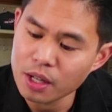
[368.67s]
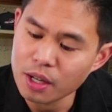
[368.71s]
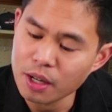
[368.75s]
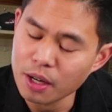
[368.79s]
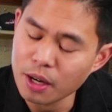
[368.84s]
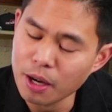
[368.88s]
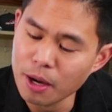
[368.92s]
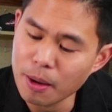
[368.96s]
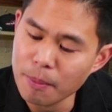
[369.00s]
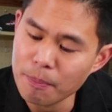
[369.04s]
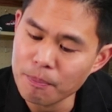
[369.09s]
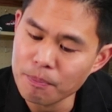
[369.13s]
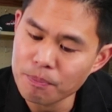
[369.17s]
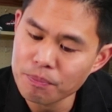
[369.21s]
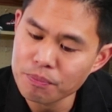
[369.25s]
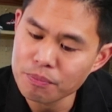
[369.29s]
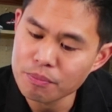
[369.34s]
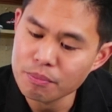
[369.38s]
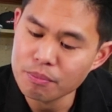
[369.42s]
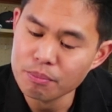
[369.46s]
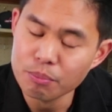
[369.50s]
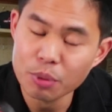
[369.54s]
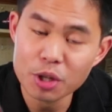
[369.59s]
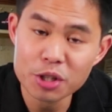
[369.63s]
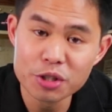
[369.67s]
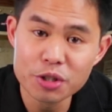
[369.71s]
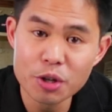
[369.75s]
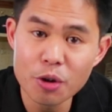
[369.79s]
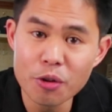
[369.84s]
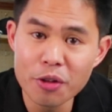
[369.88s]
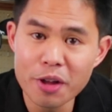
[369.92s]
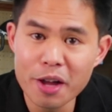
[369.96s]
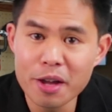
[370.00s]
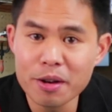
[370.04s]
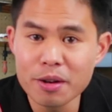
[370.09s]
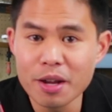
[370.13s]
But
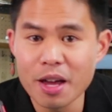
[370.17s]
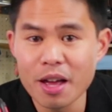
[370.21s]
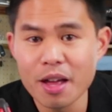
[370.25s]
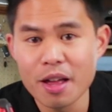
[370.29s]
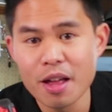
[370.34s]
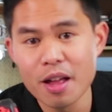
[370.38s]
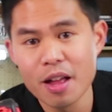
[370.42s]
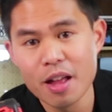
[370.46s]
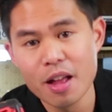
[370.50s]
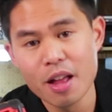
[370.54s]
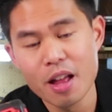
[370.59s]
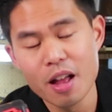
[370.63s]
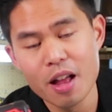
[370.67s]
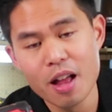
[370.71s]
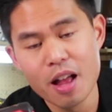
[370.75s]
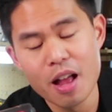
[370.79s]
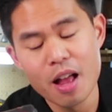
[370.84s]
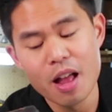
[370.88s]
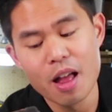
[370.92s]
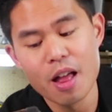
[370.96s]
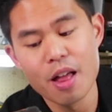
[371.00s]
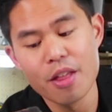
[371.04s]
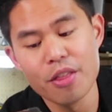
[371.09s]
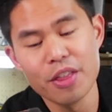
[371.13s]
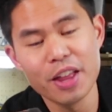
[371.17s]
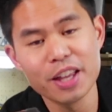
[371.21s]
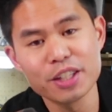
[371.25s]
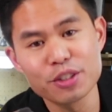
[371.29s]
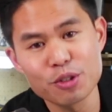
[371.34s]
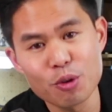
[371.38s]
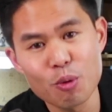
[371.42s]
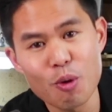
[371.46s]
until then, thanks